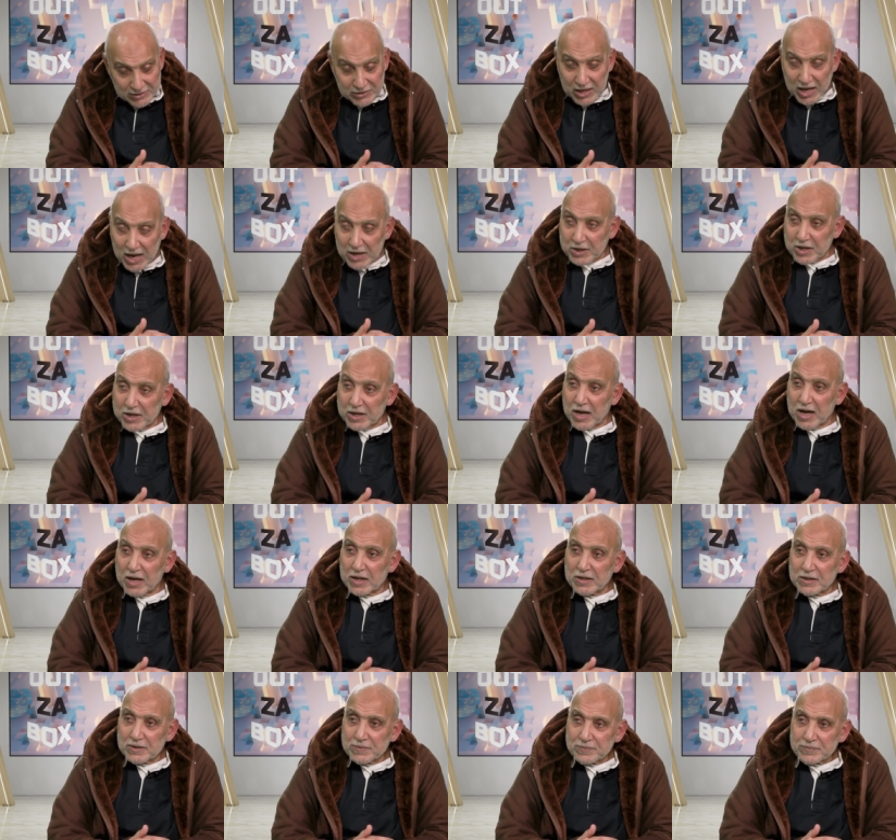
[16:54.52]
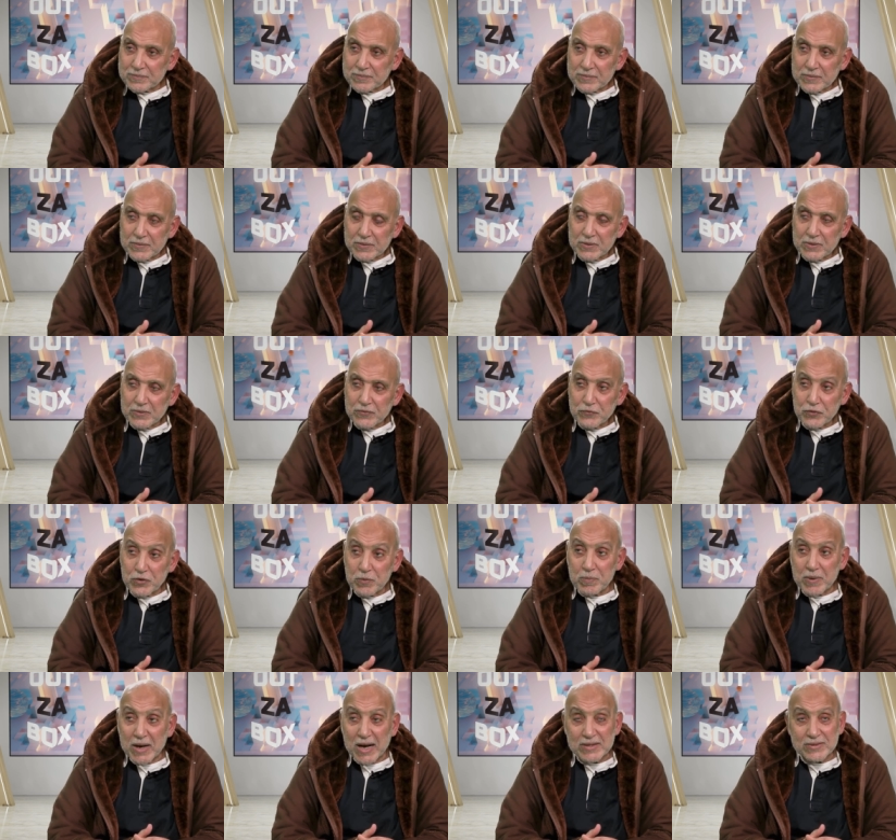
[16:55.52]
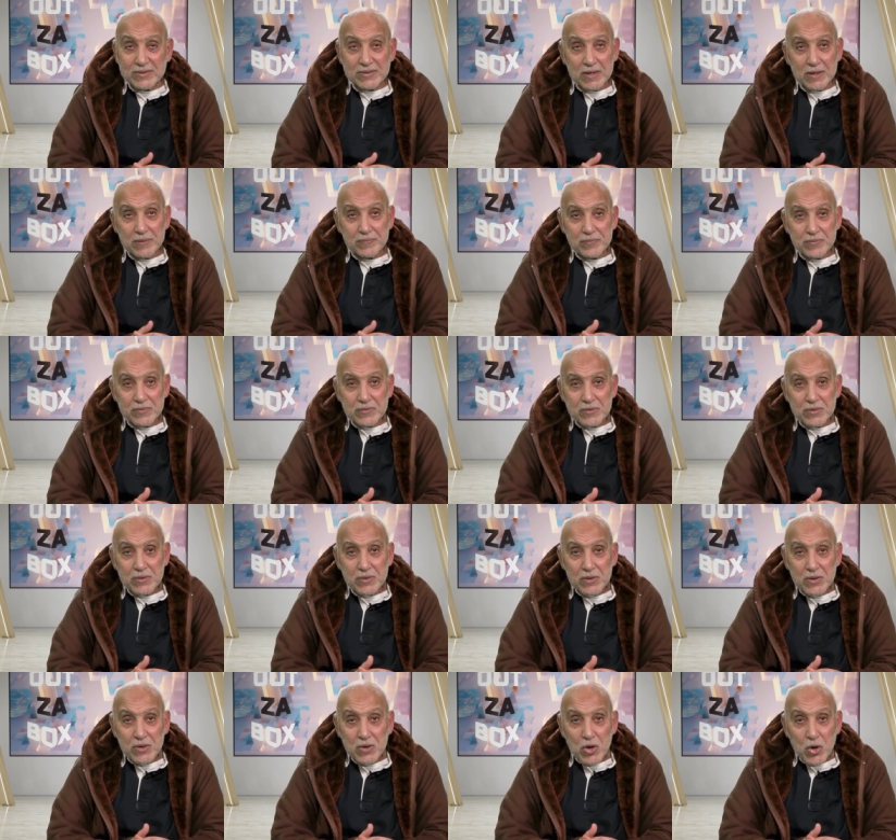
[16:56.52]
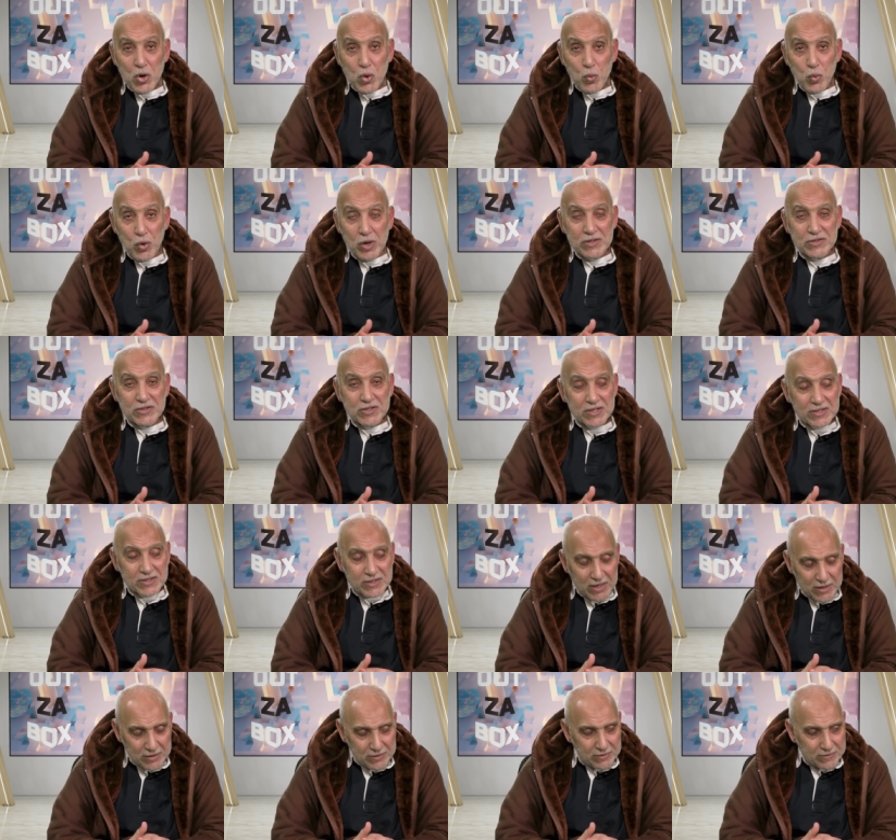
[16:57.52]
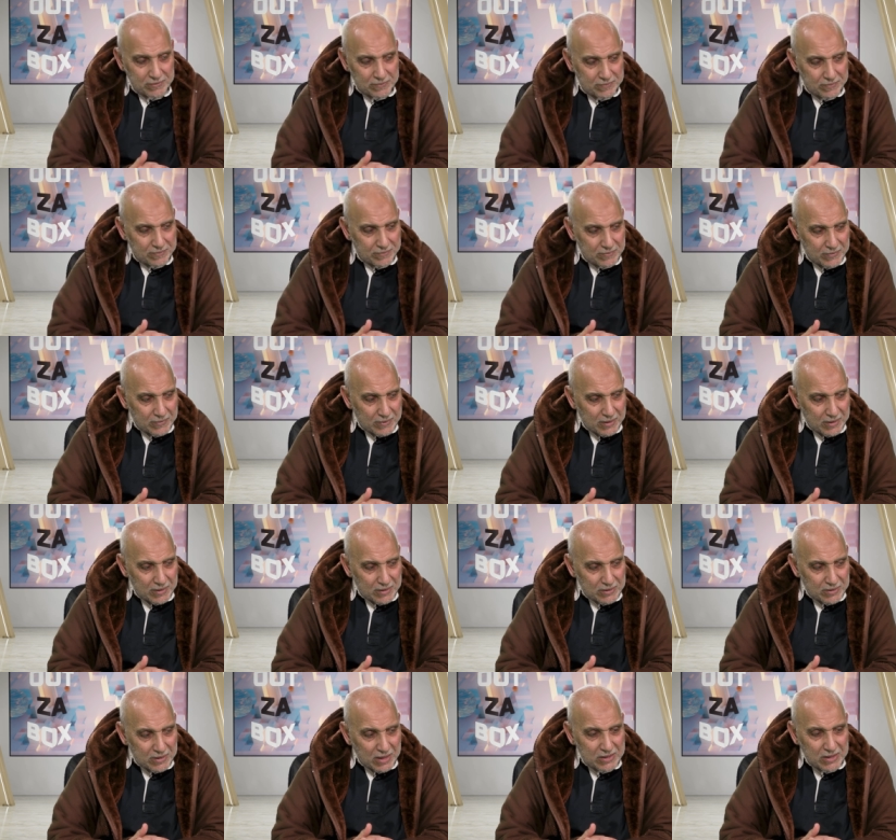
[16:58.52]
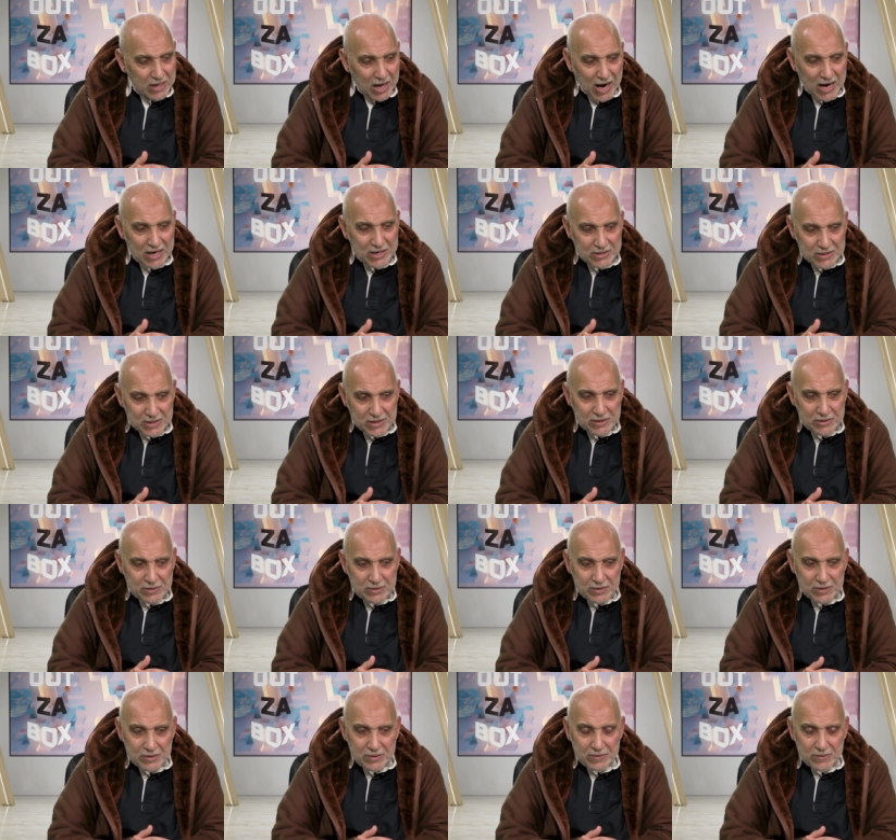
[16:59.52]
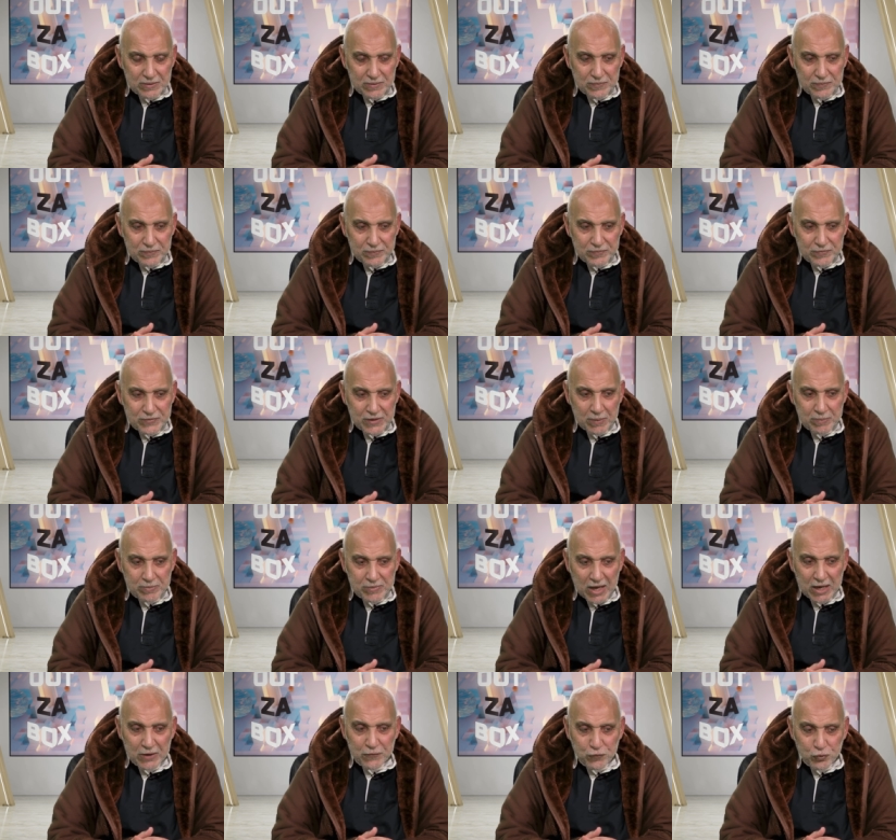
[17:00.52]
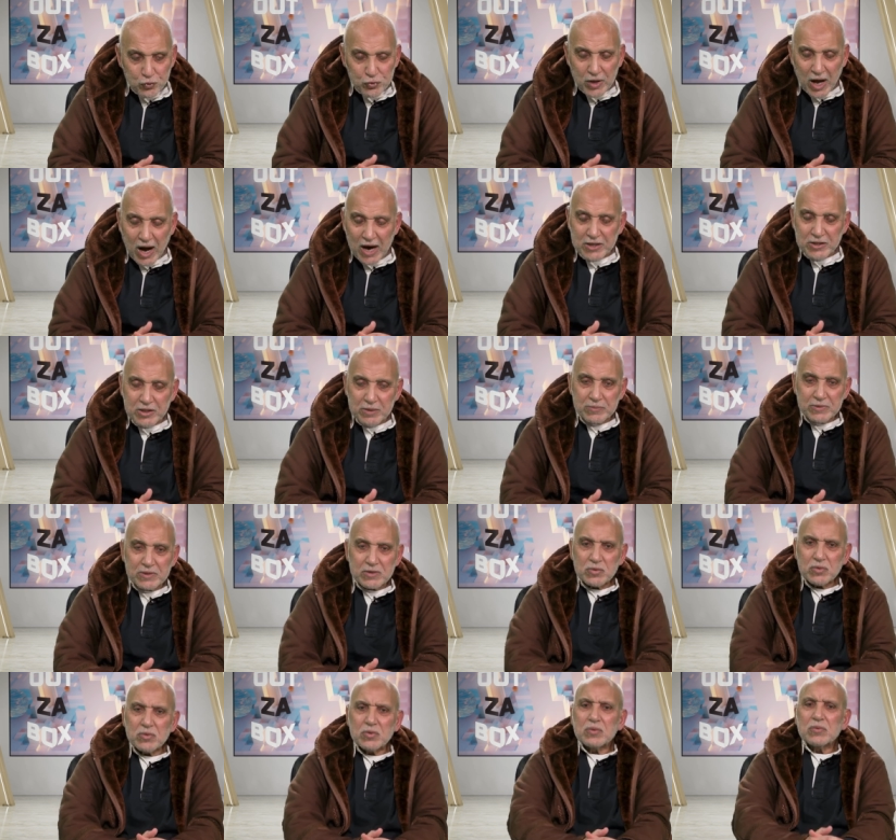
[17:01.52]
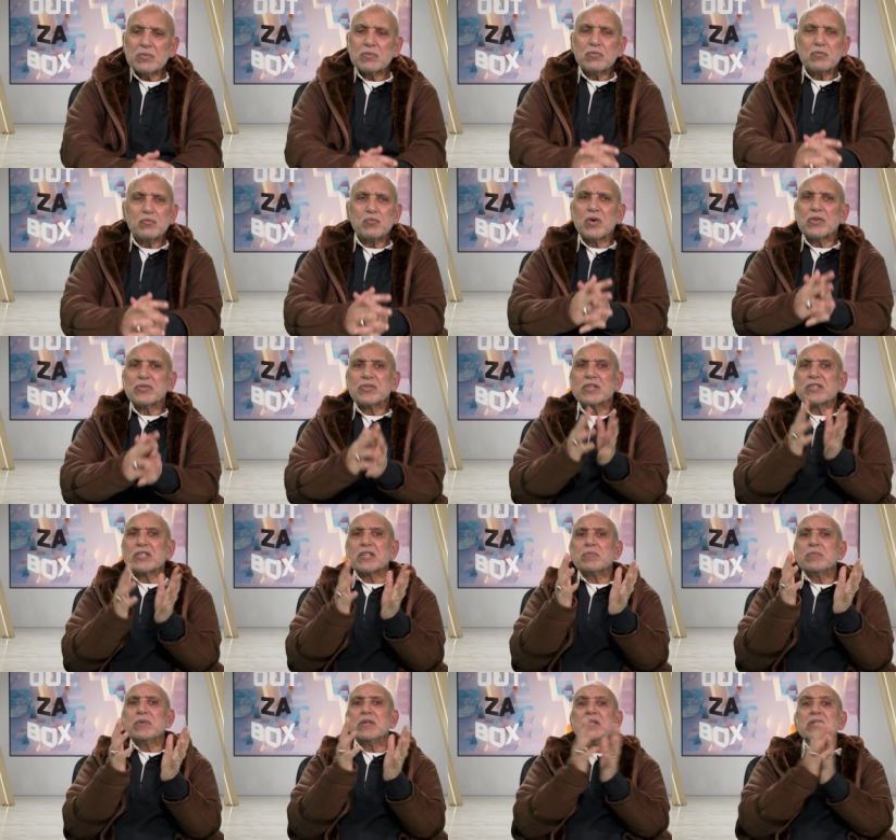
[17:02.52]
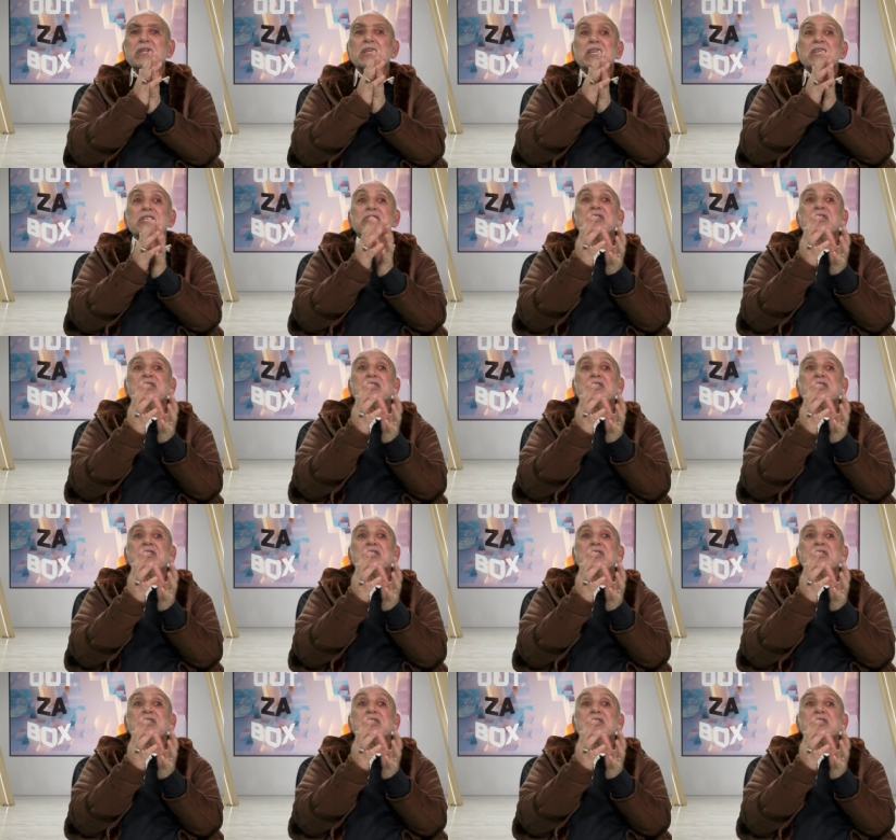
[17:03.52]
at a young girl from Gaza when she said that I need some non-food items. What does it mean?